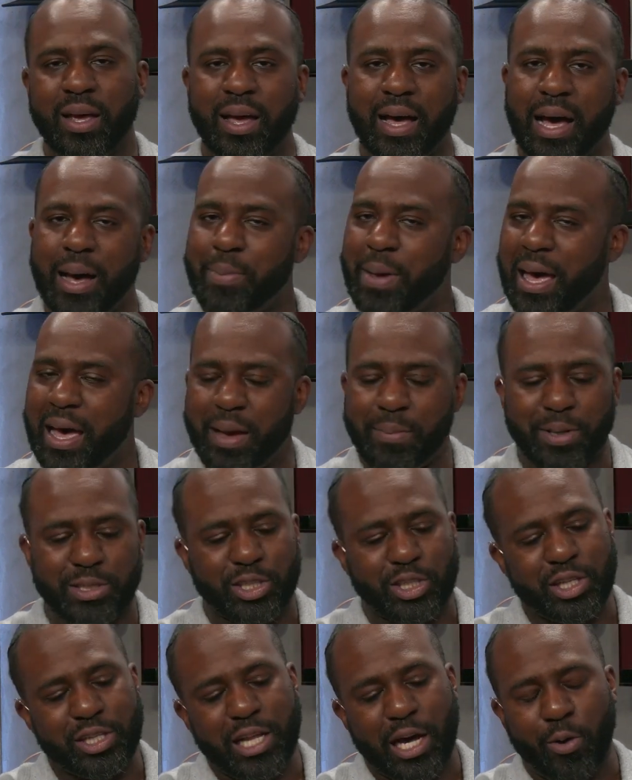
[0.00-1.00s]
I'm at
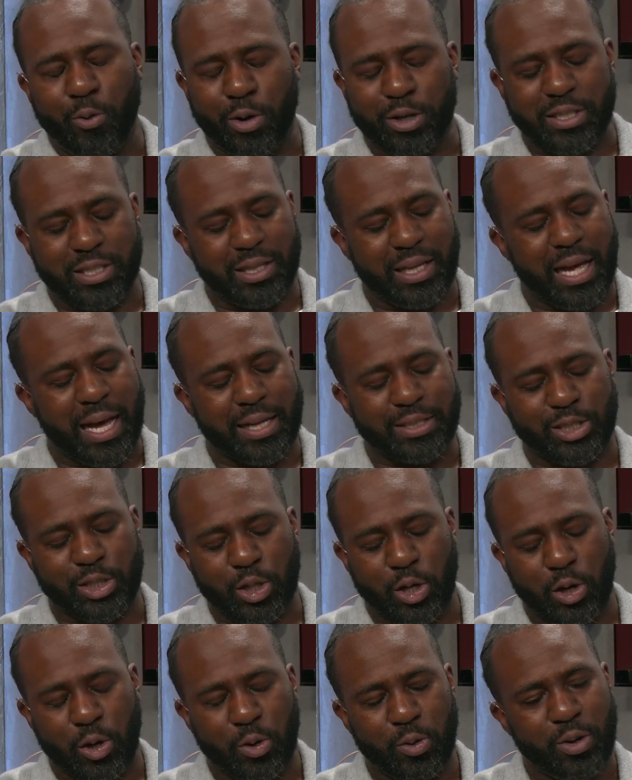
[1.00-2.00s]
MSG Networks a lot,
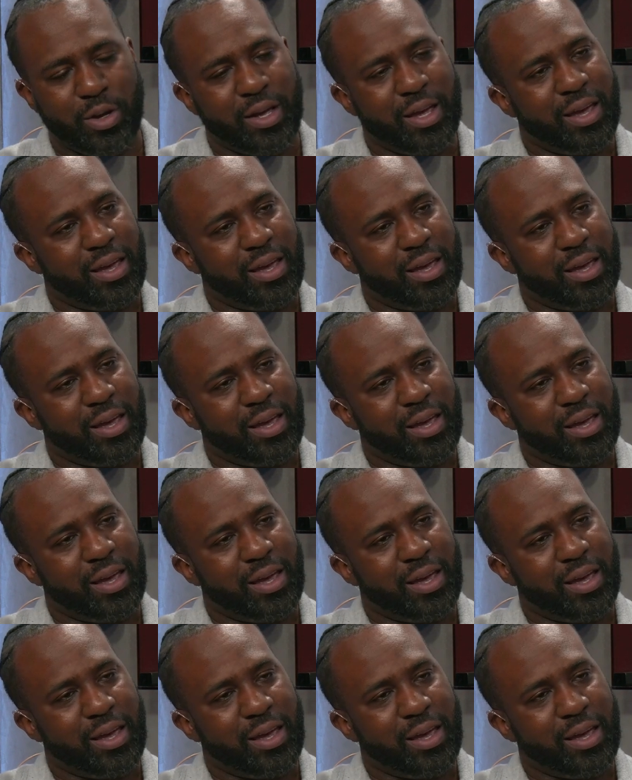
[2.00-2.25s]
so